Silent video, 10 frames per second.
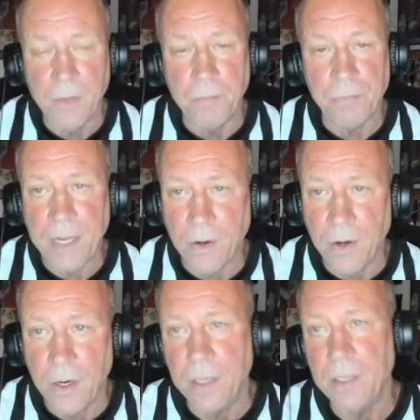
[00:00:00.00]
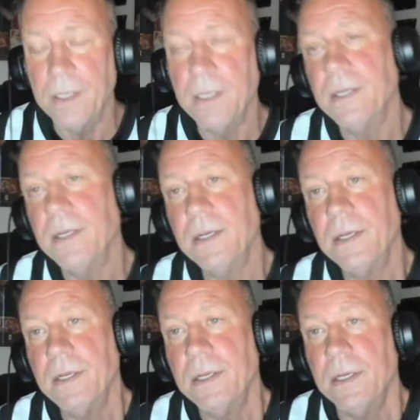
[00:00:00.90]
Bret Hart.
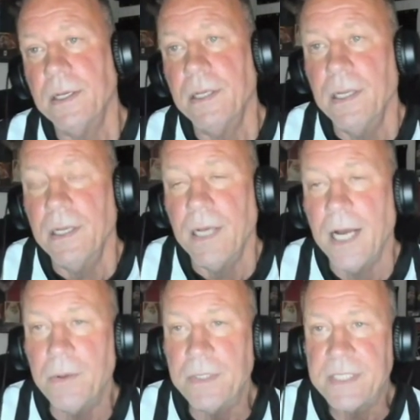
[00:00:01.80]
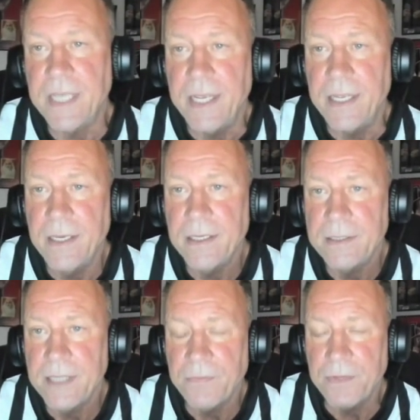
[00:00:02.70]
I would say
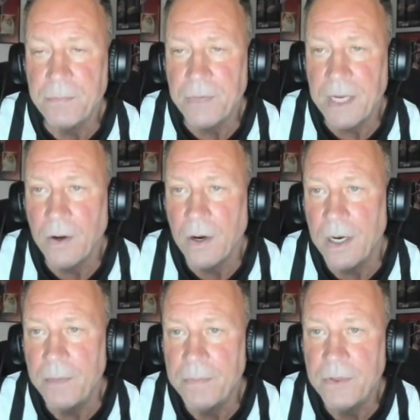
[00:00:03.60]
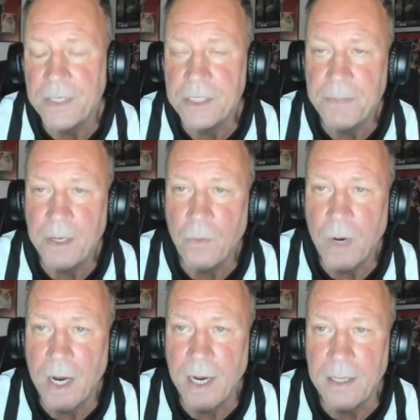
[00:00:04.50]
definitely Bret Hart, Chris
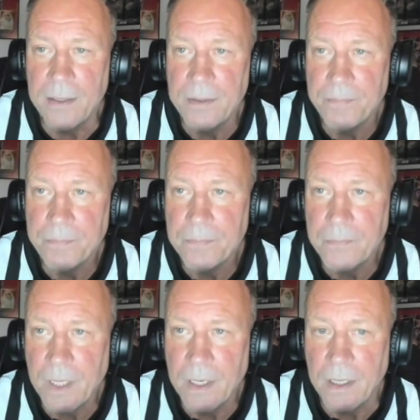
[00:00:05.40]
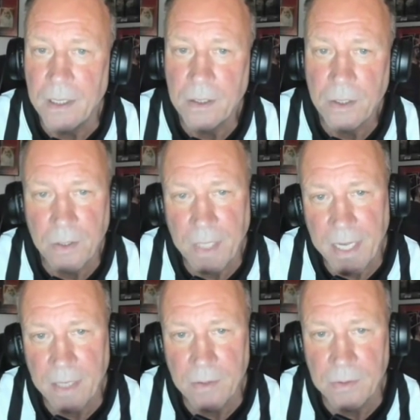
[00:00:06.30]
Benoit, Kurt
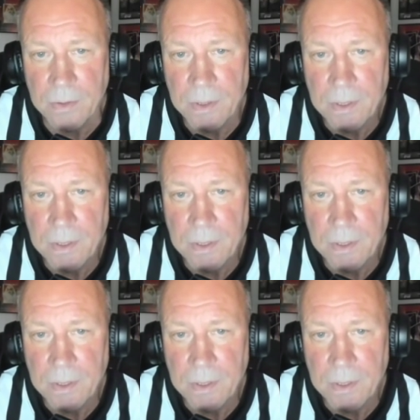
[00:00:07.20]
Angle.